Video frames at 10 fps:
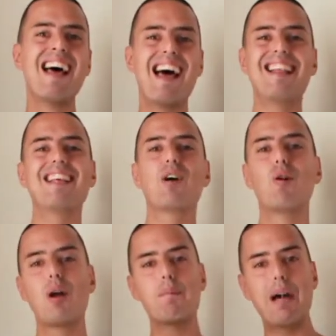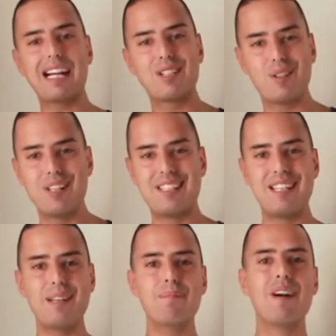and then going back to a
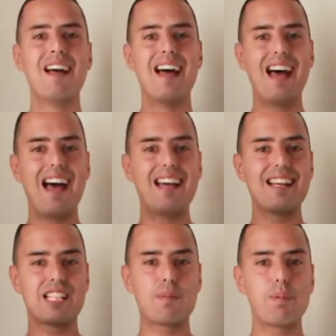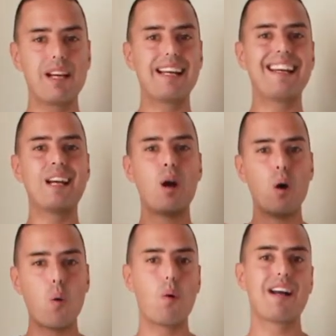team and explaining
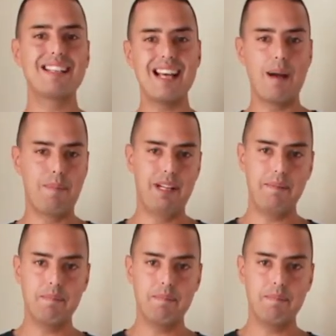what has happened.